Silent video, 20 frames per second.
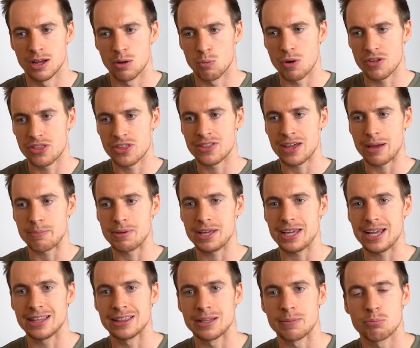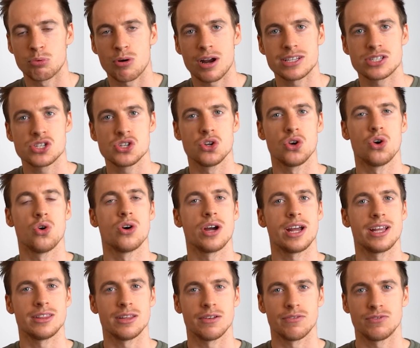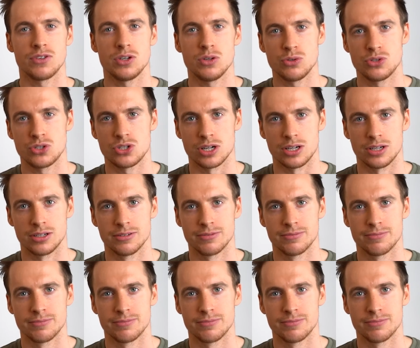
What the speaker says: whether that be in the present or in the future.